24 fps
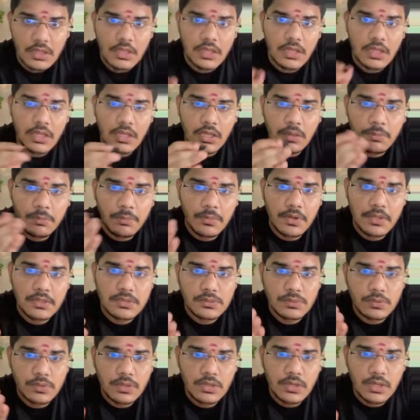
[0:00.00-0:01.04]
E
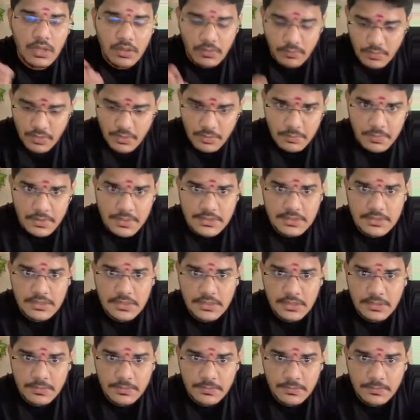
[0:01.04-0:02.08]
plus 1 or 1 plus
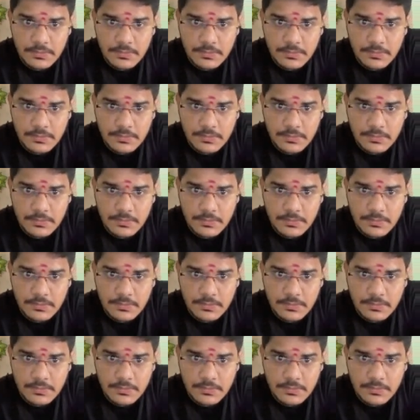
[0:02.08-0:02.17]
E.